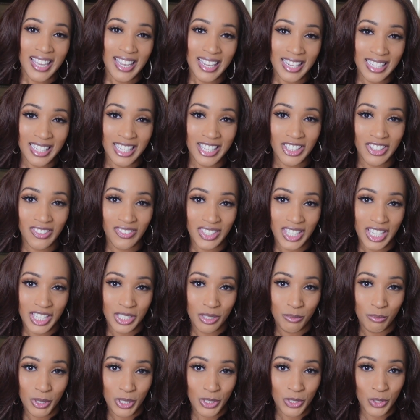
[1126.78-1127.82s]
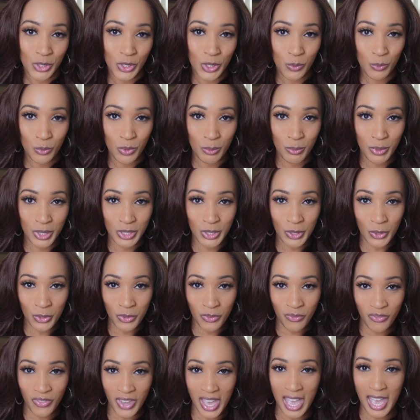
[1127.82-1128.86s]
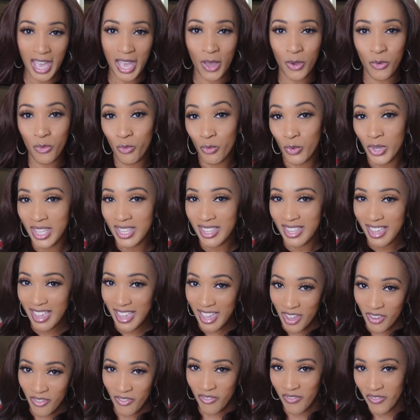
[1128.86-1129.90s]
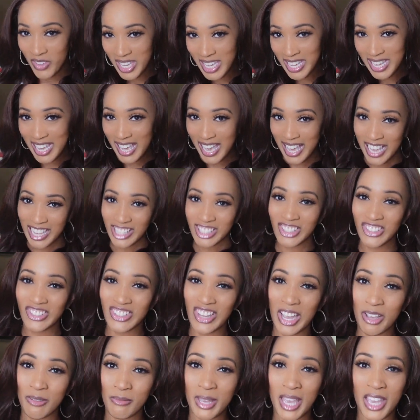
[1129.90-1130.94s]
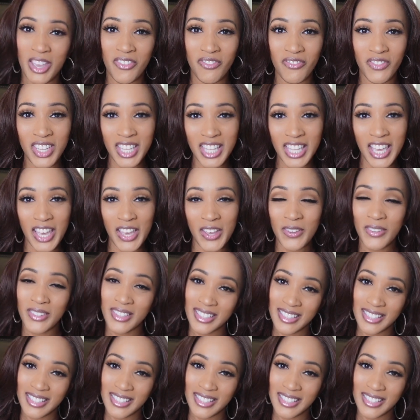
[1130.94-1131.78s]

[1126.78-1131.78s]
and click the notification bell so you will be notified whenever I drop a video.